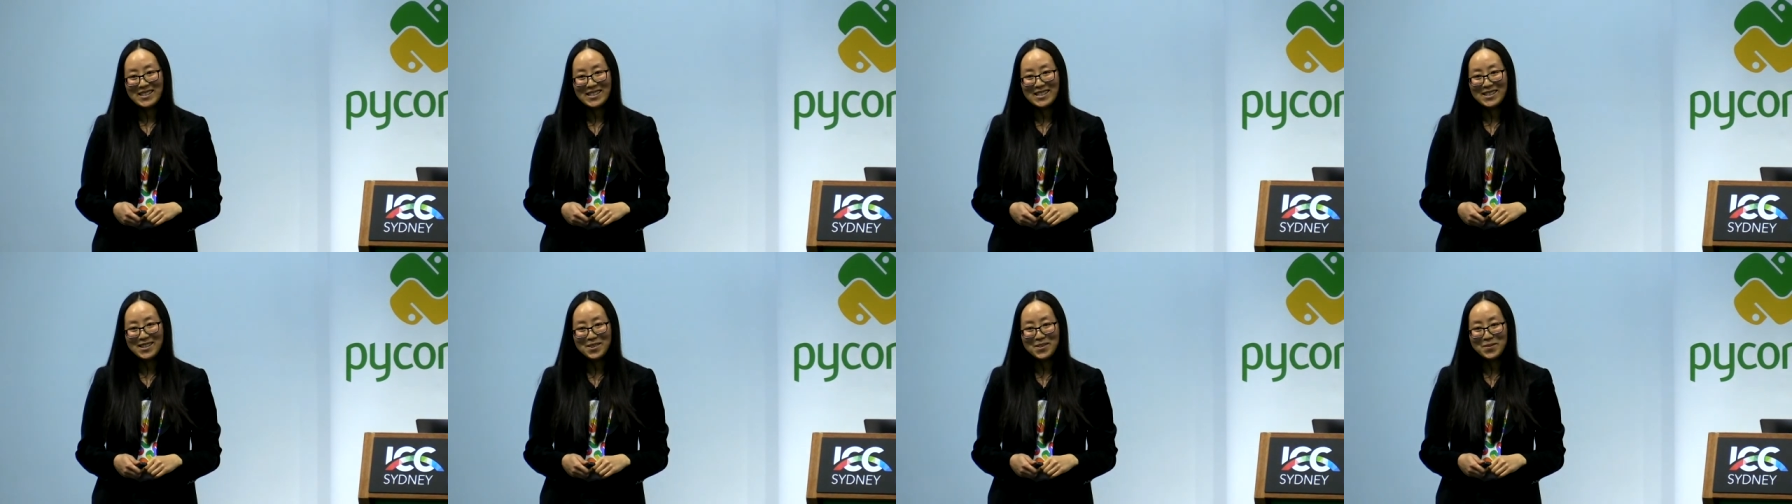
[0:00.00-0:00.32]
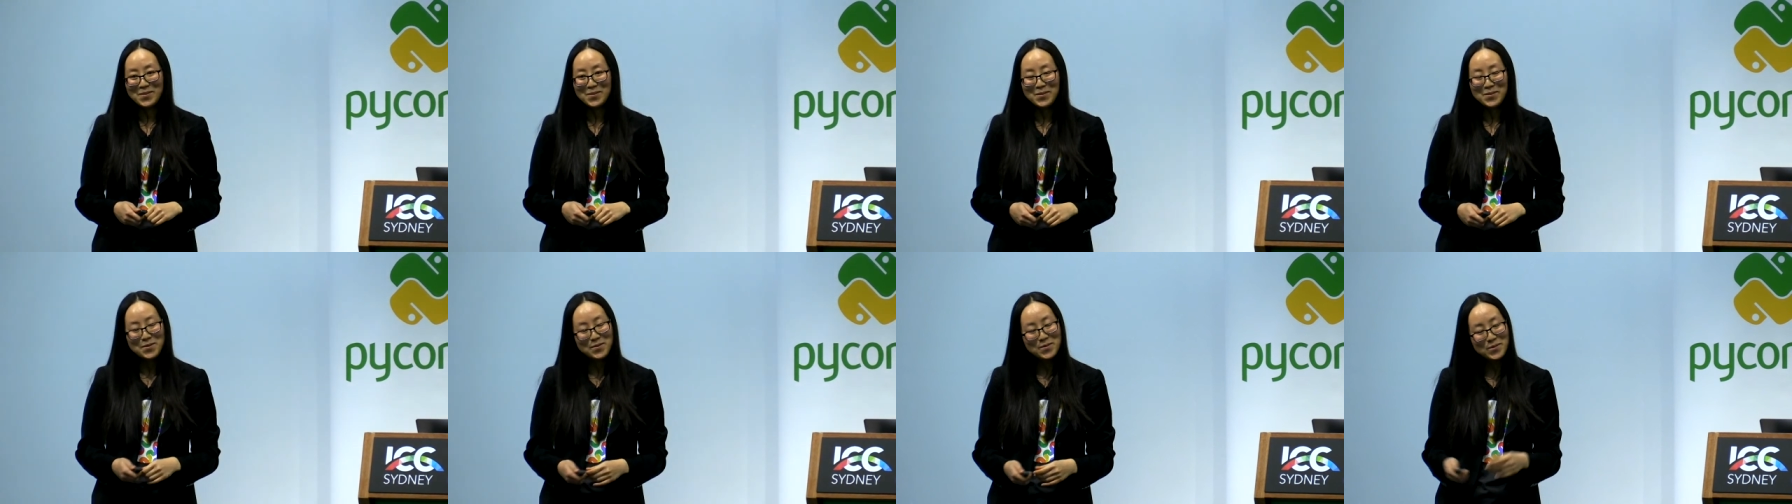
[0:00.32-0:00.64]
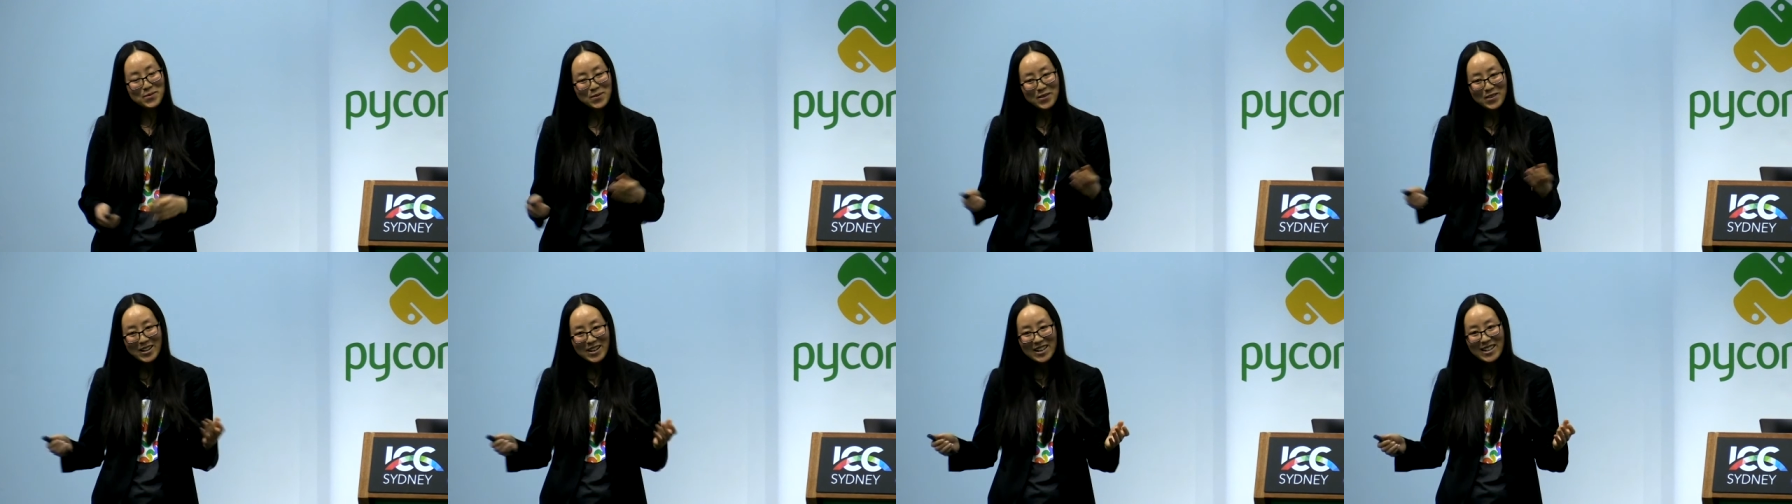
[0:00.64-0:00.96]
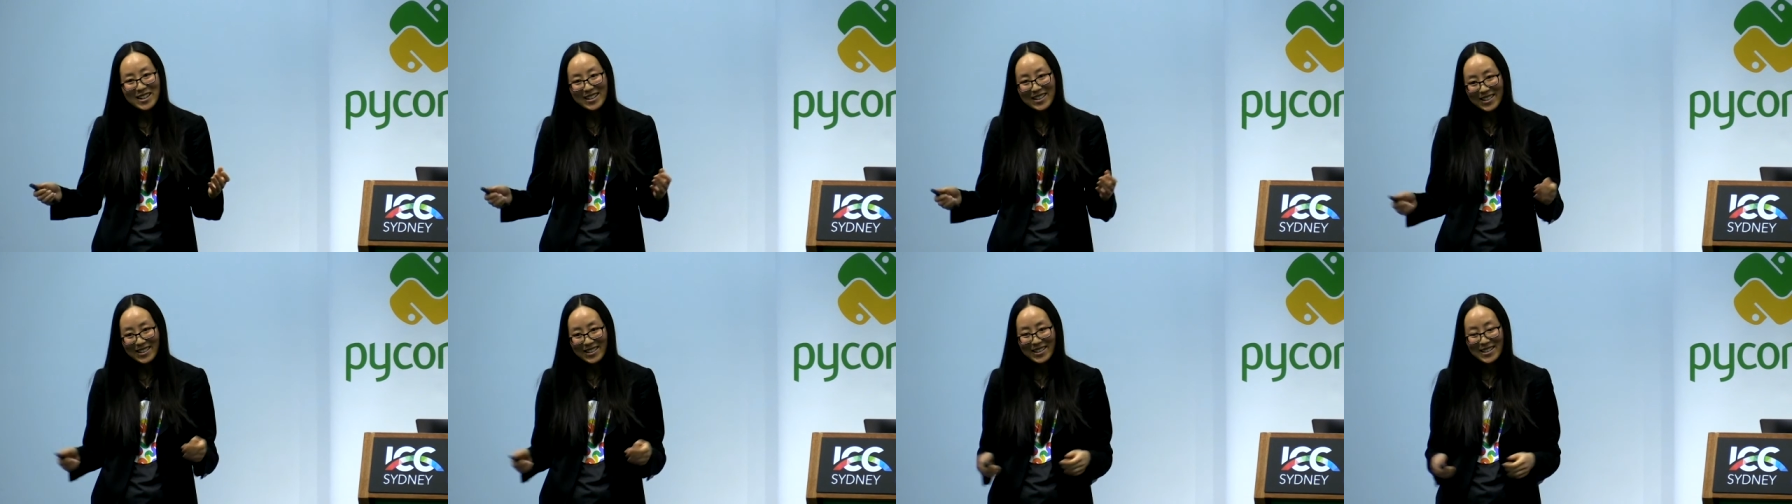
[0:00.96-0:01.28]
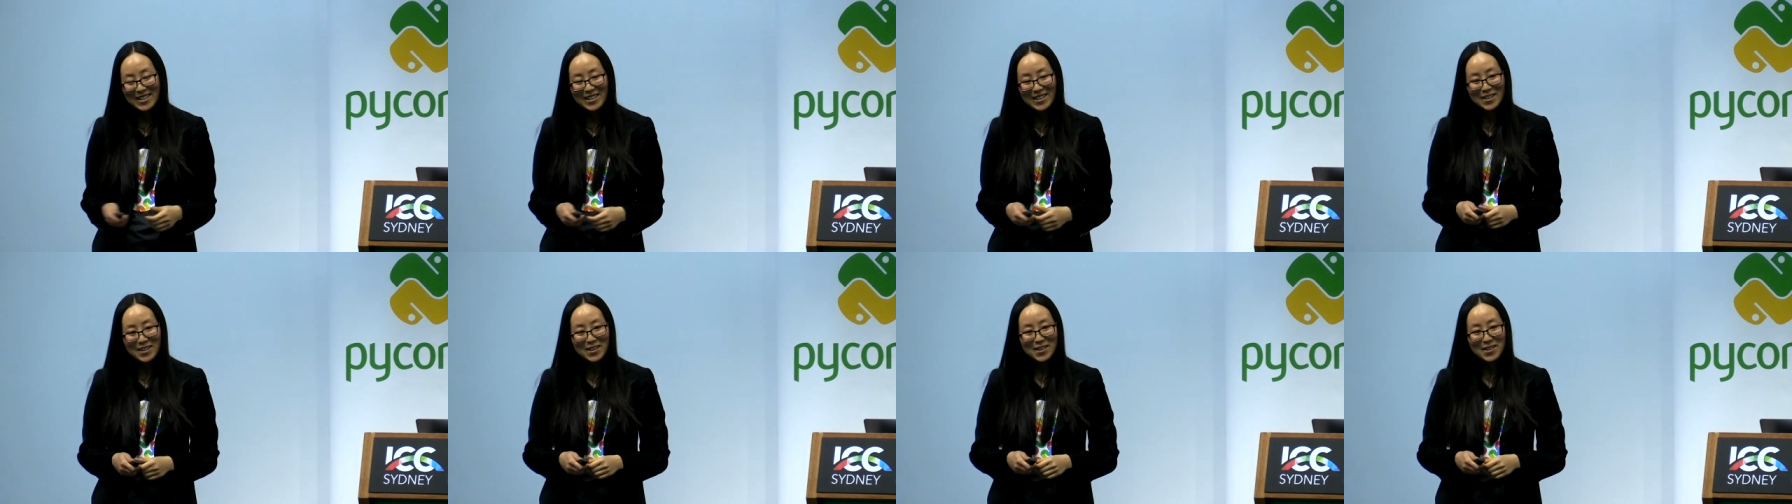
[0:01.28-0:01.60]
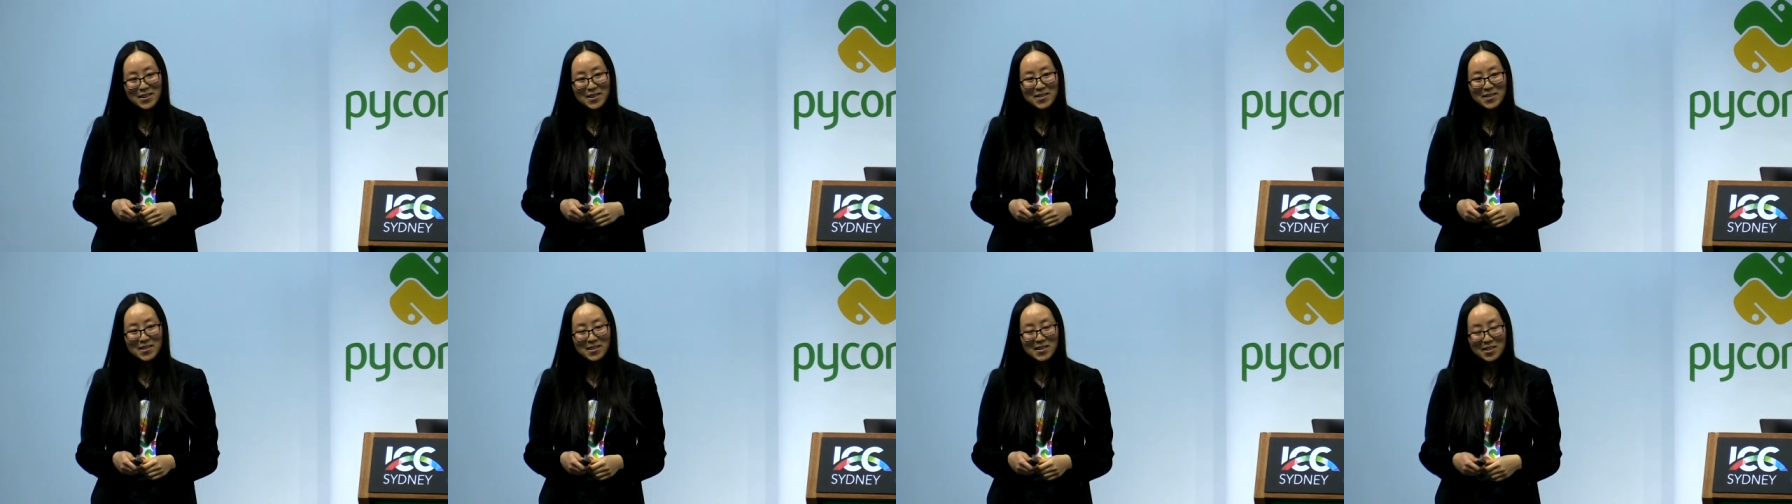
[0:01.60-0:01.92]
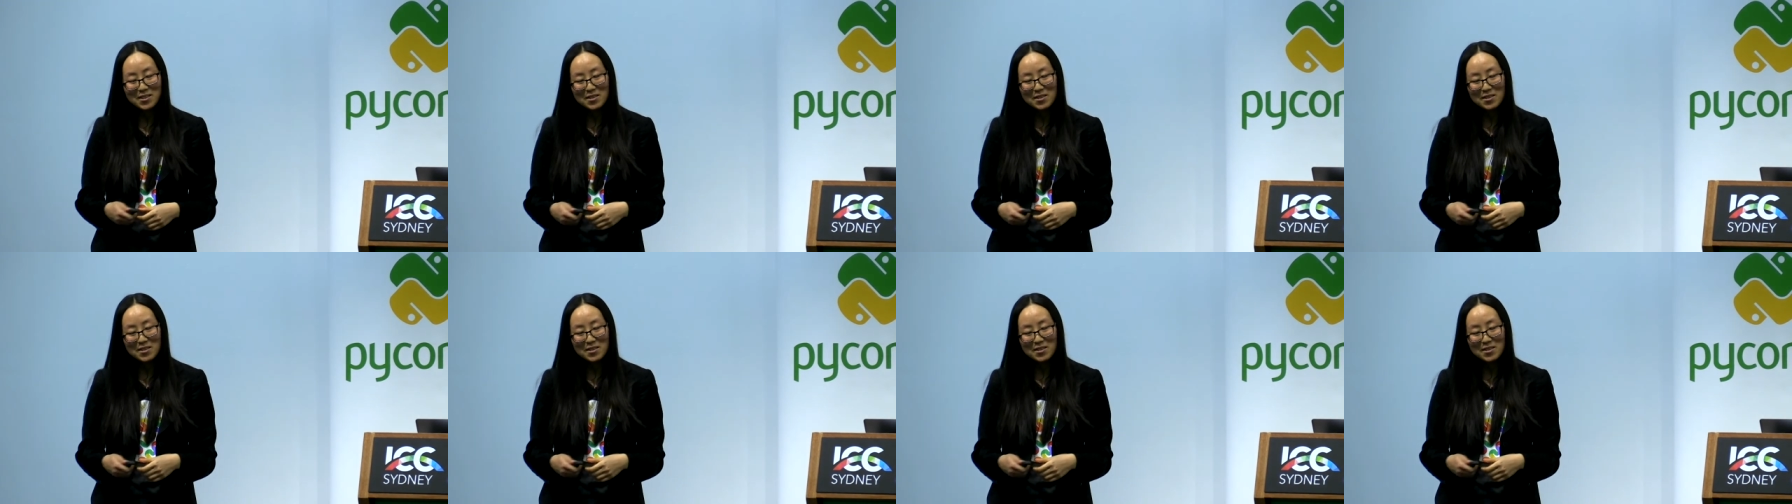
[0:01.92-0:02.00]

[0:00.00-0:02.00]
So feel free to,